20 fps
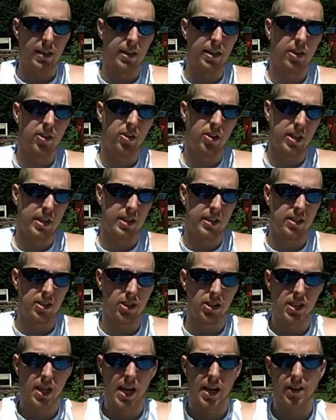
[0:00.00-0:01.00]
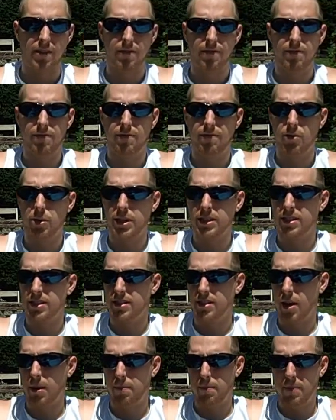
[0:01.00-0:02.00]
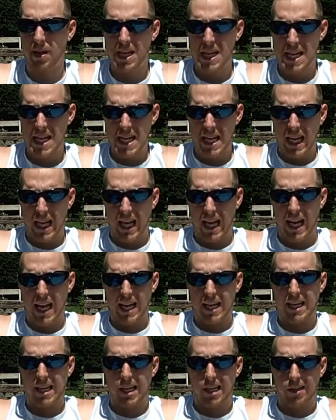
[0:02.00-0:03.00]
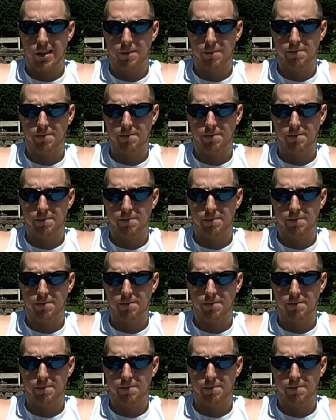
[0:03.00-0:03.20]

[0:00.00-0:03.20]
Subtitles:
he just kind of freezes up, and